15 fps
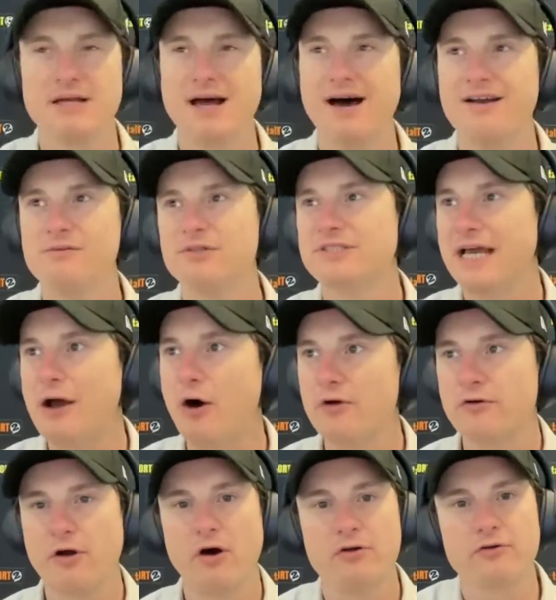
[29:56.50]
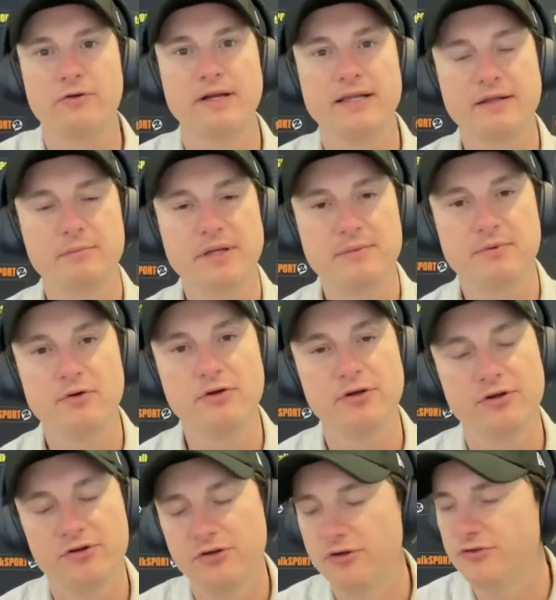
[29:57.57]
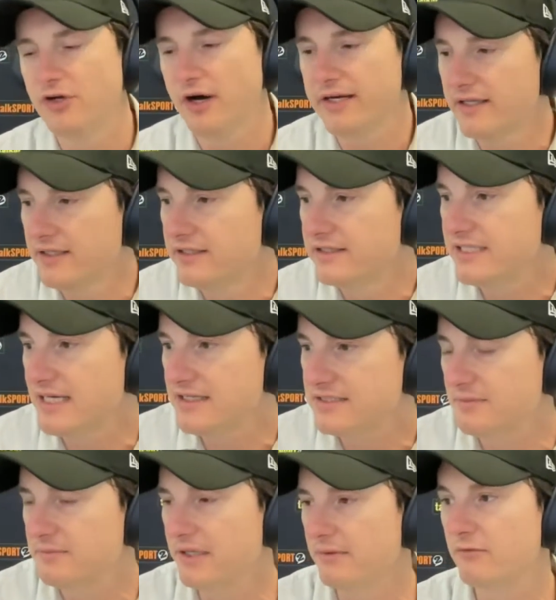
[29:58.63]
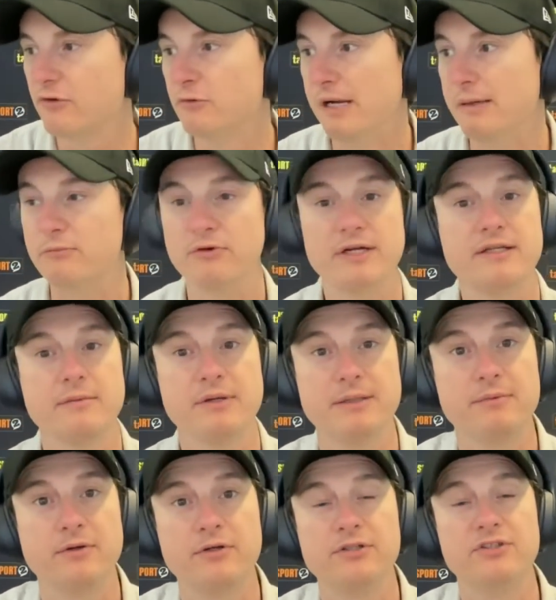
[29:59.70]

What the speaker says: don't want to say honoring the people who died in the disaster, but remembering the people who